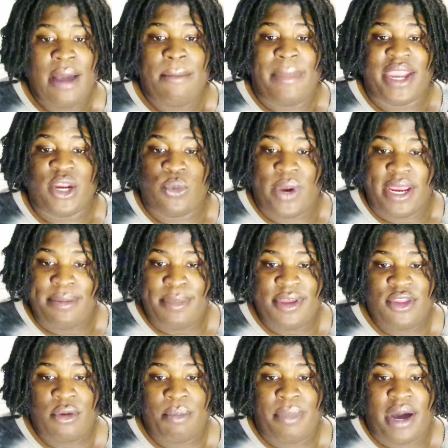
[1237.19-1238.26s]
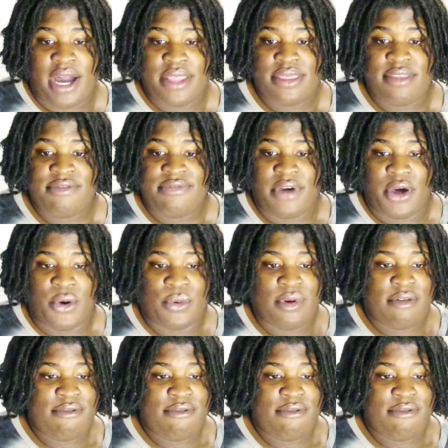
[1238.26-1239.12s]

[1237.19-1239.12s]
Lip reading: My grandmother bought the phone